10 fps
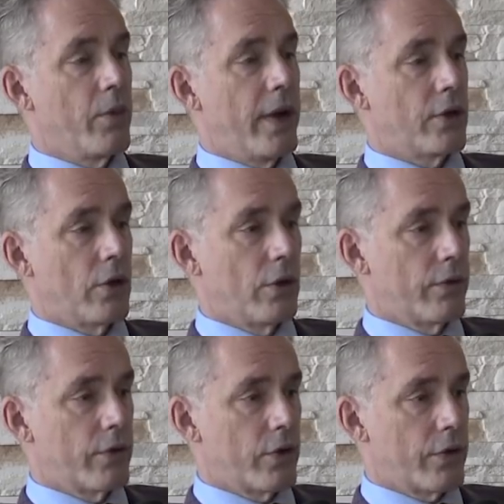then we went all
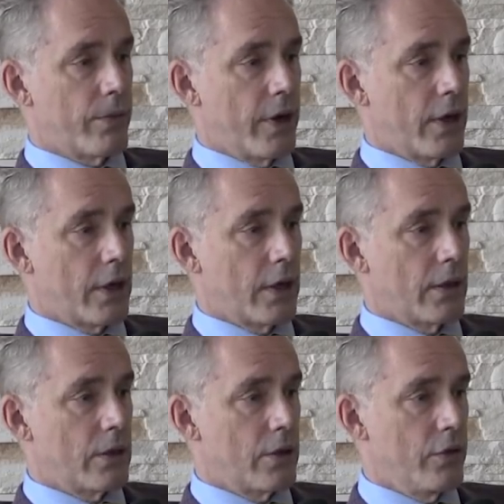over North
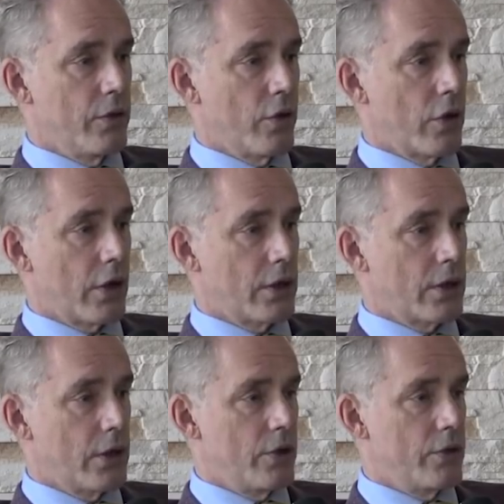America to New York and
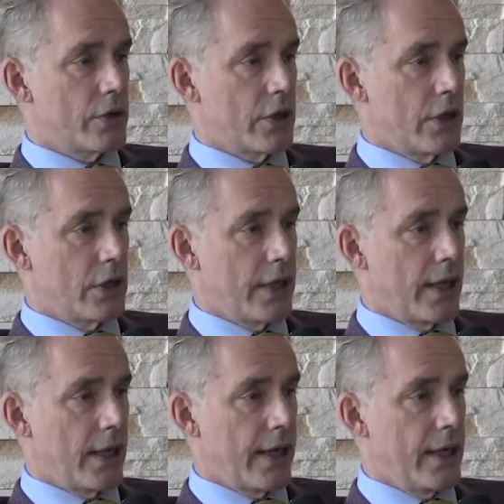to Houston and
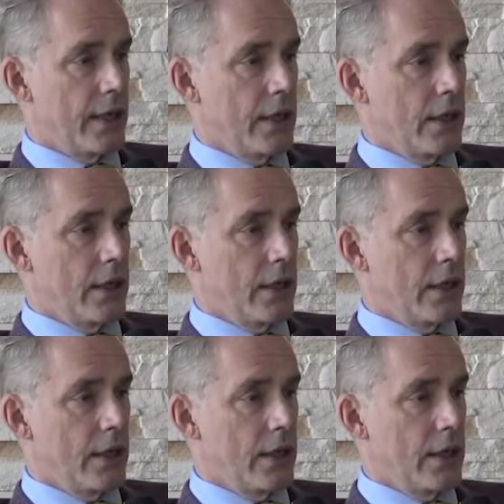to LA